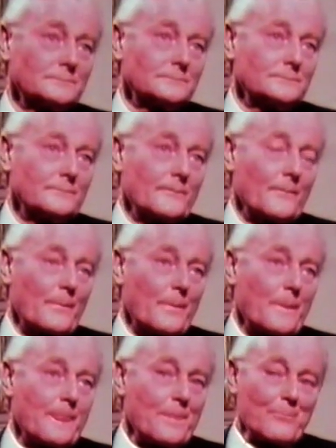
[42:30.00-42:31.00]
maybe whole
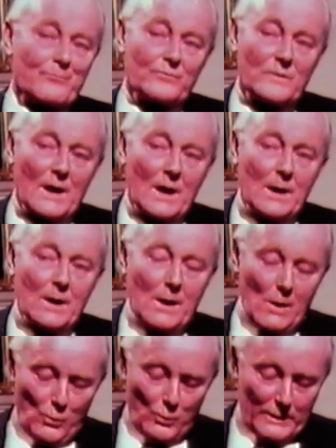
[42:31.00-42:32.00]
countries, can be
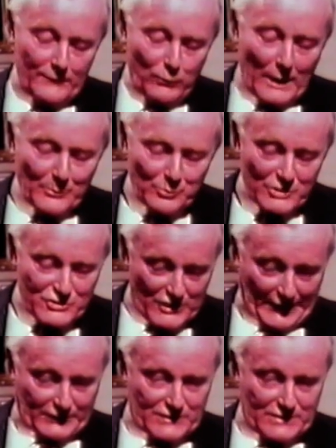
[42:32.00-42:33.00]
held to ransom by
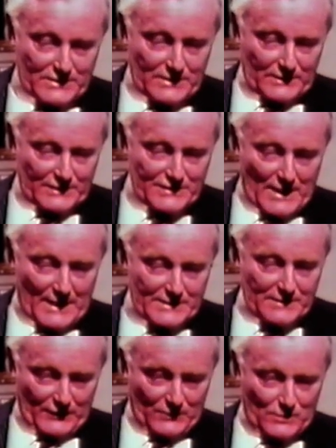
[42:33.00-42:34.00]
a handful of
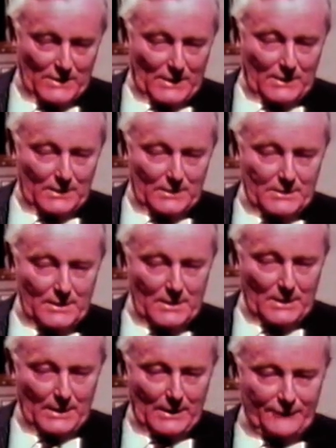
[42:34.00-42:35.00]

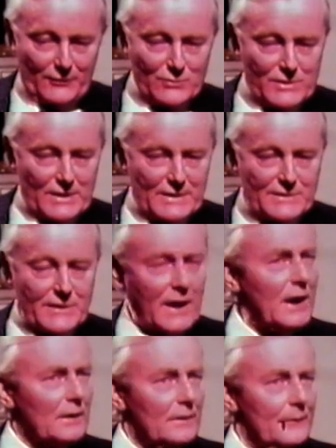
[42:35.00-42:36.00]
unscrupulous people?
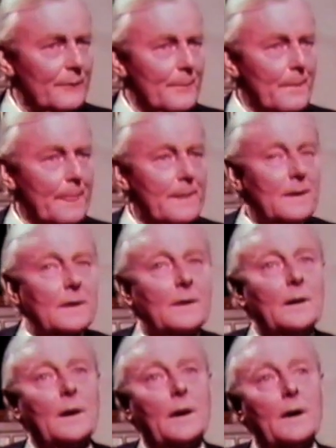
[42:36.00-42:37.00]
What worries me
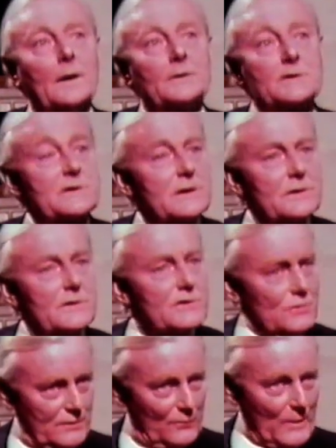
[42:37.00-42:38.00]
is
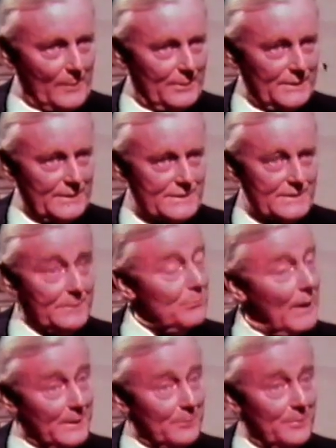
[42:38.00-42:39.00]
what is being
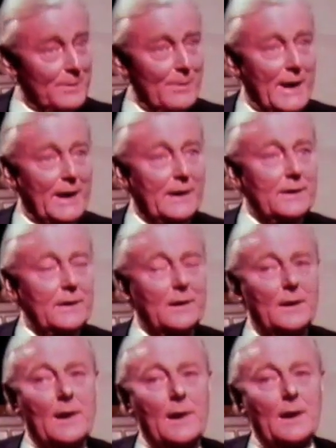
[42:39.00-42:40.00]
cooked up
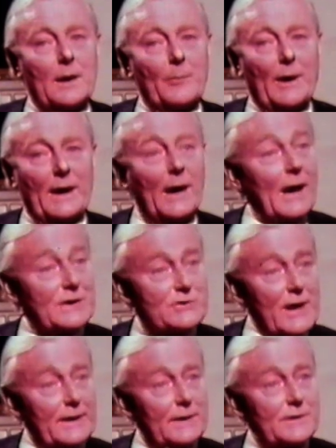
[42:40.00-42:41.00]
now by
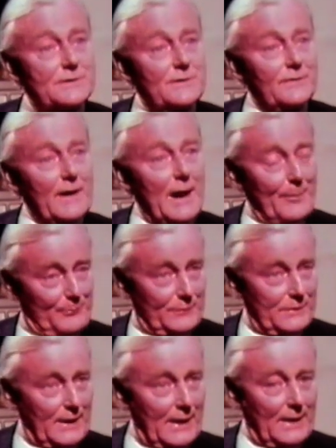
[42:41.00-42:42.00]
potential
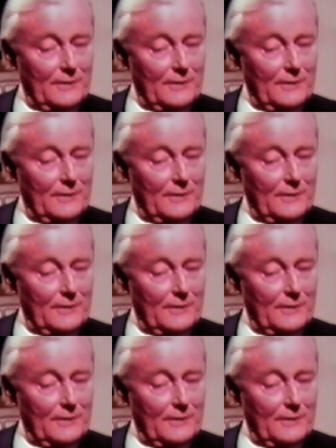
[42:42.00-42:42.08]
hijackers.